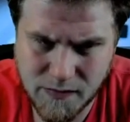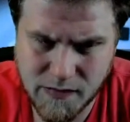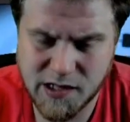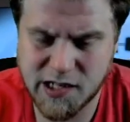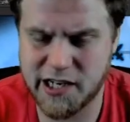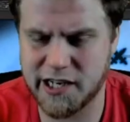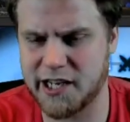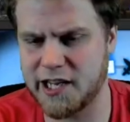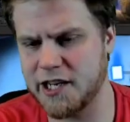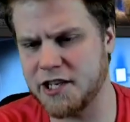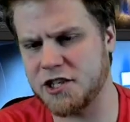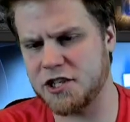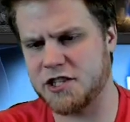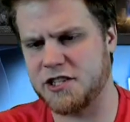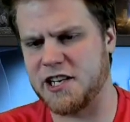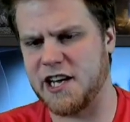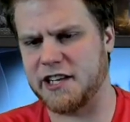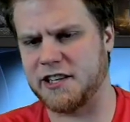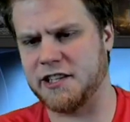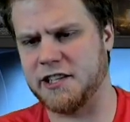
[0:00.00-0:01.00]
I can just
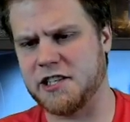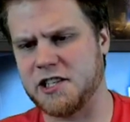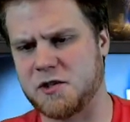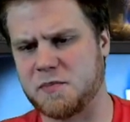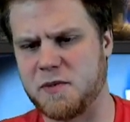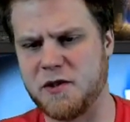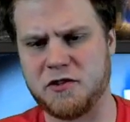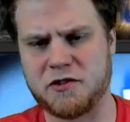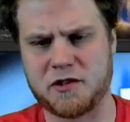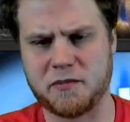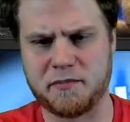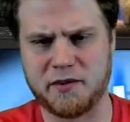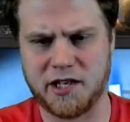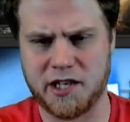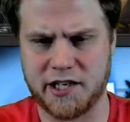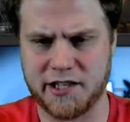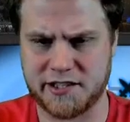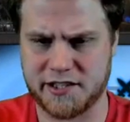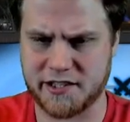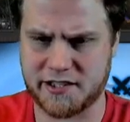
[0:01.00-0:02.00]
Deadly Dispute the
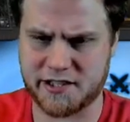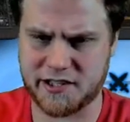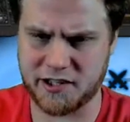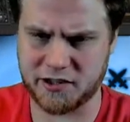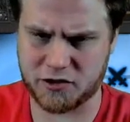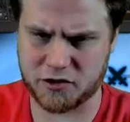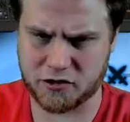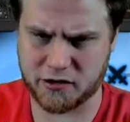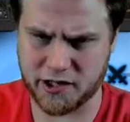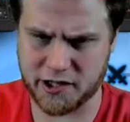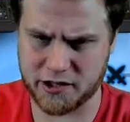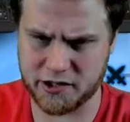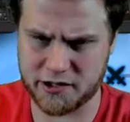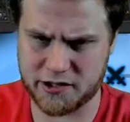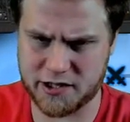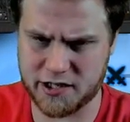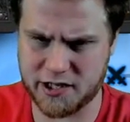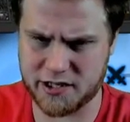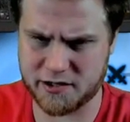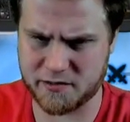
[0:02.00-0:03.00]
Bloods. It still triggers
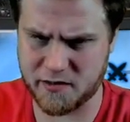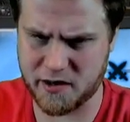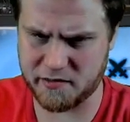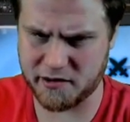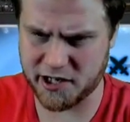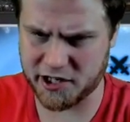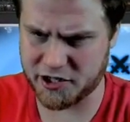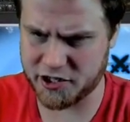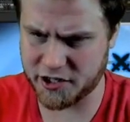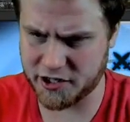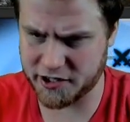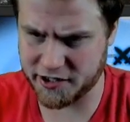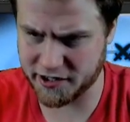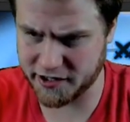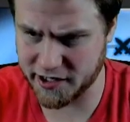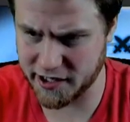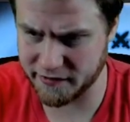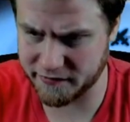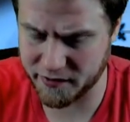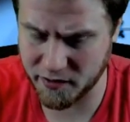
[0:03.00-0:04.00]
this. Maybe I should have did
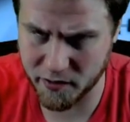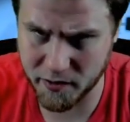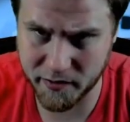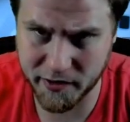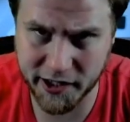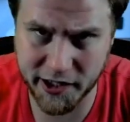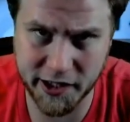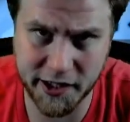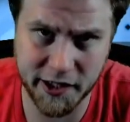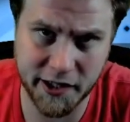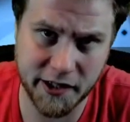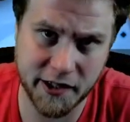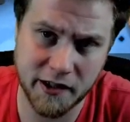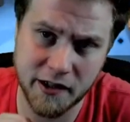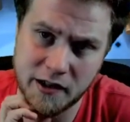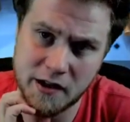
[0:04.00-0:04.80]
that from the beginning.